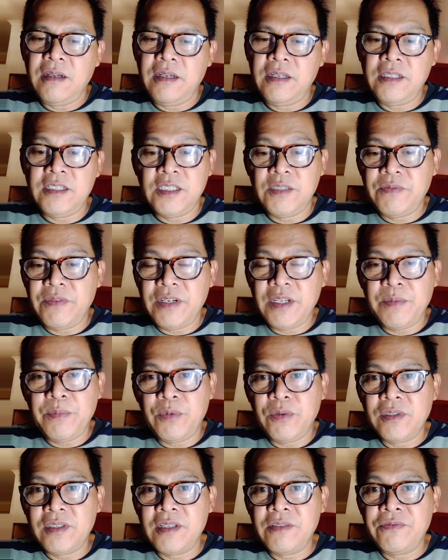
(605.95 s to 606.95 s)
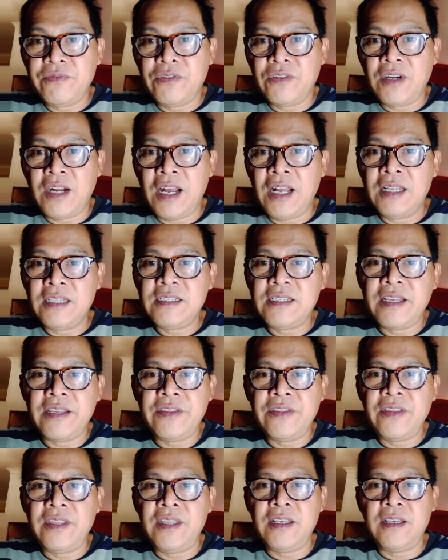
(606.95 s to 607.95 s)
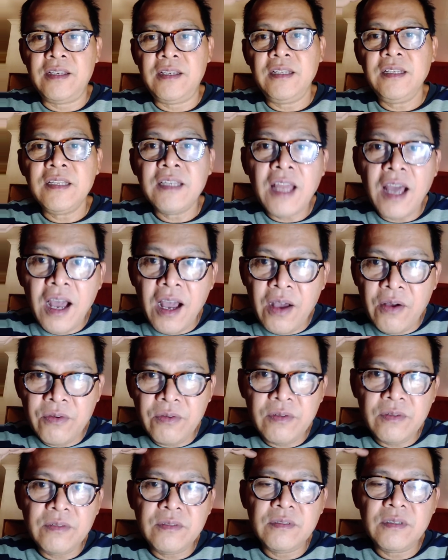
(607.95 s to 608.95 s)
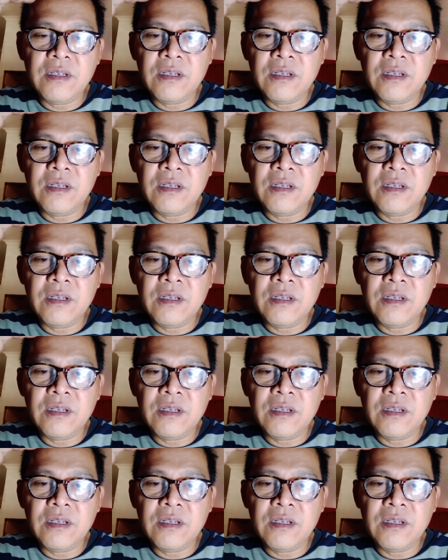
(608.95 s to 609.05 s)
it is very important for us, I think, now,